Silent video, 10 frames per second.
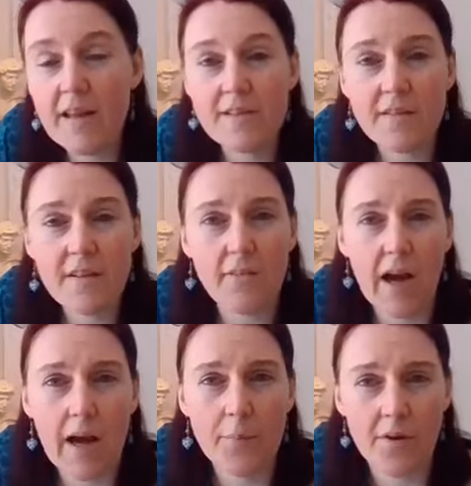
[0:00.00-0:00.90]
It does have
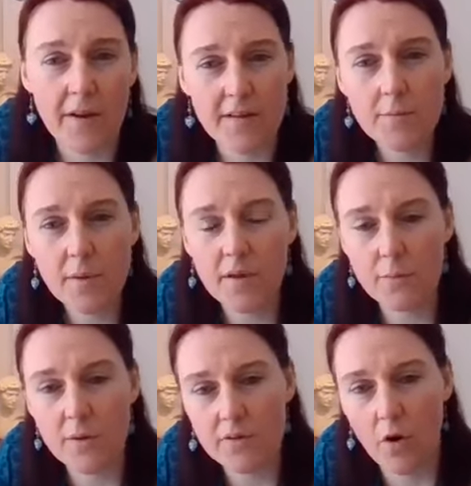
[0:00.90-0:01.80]
a happier ending
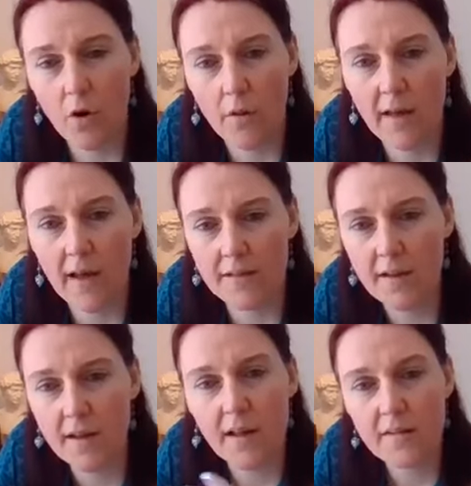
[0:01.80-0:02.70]
because we saw
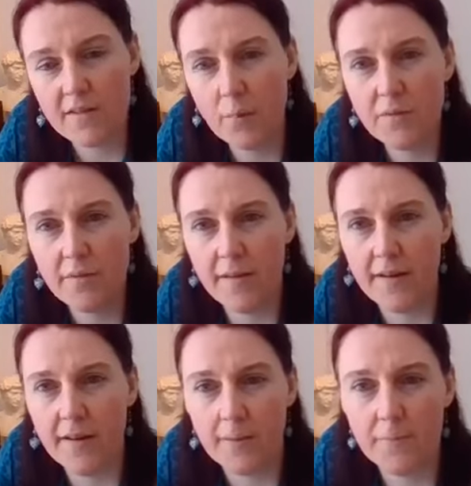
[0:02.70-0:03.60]
that some of
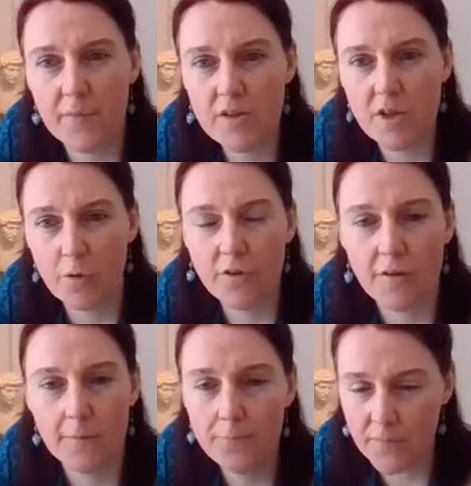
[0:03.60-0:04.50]
the
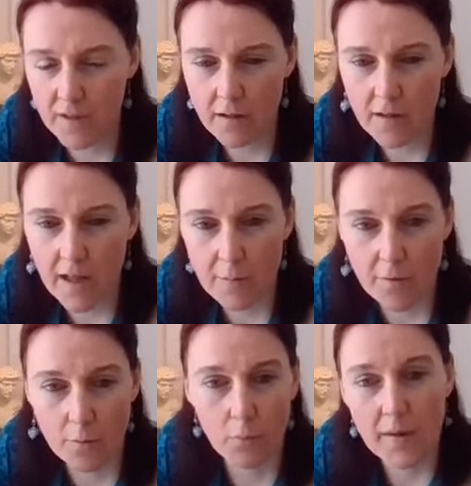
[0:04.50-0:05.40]
children came
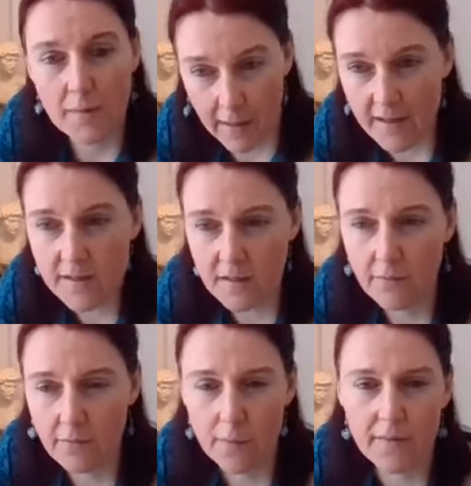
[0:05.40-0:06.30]
out and went back to
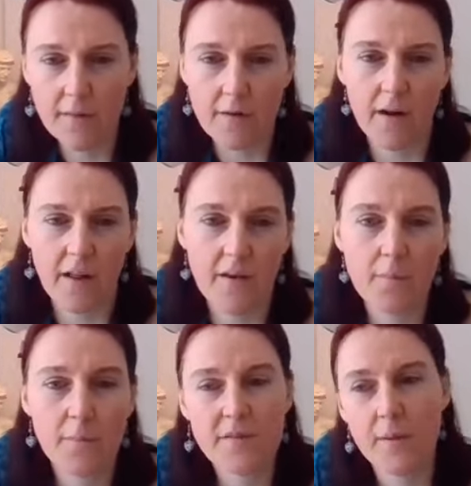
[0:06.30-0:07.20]
live with their
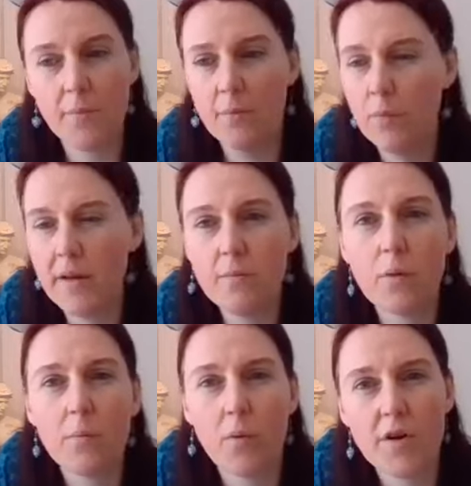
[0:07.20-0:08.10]
father, but some of them went
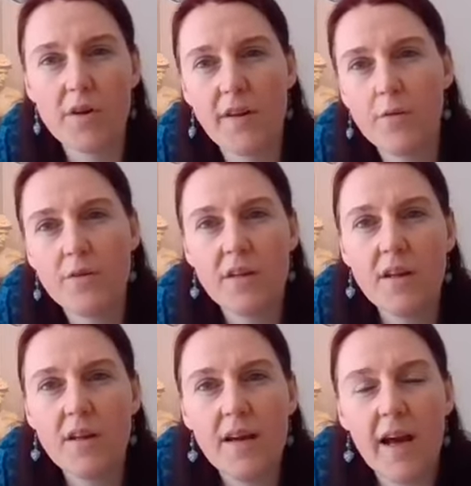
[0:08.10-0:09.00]
and were boarded out
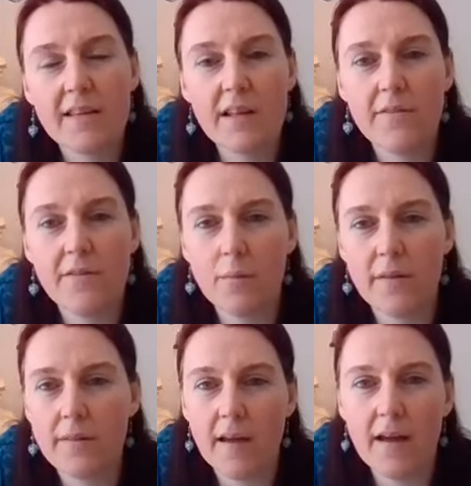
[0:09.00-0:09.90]
and lived
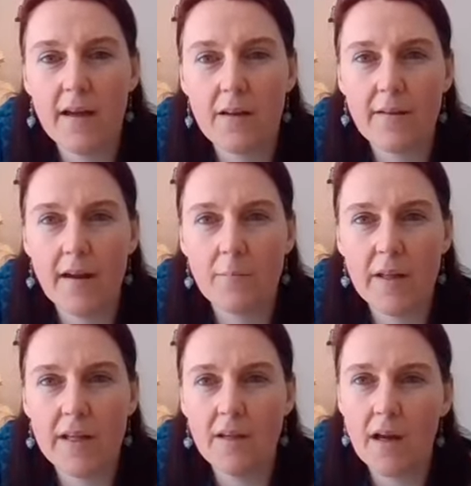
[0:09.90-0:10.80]
with a
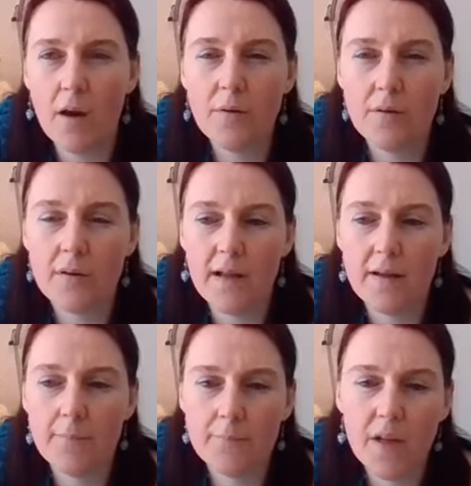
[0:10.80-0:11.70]
family up
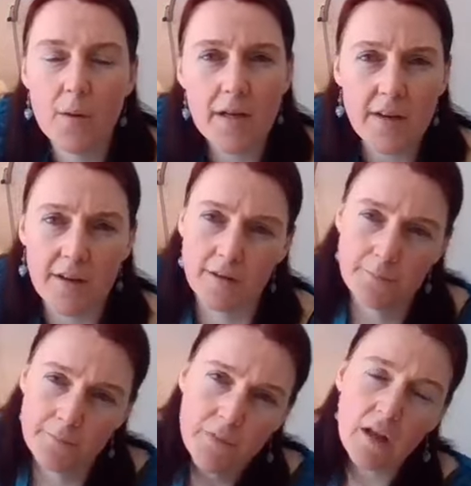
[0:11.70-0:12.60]
in
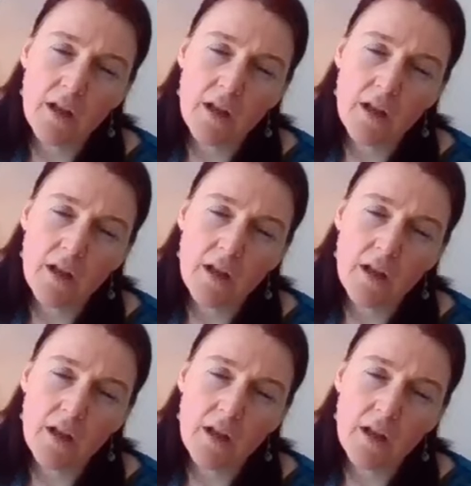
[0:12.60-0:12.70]
Abriachan.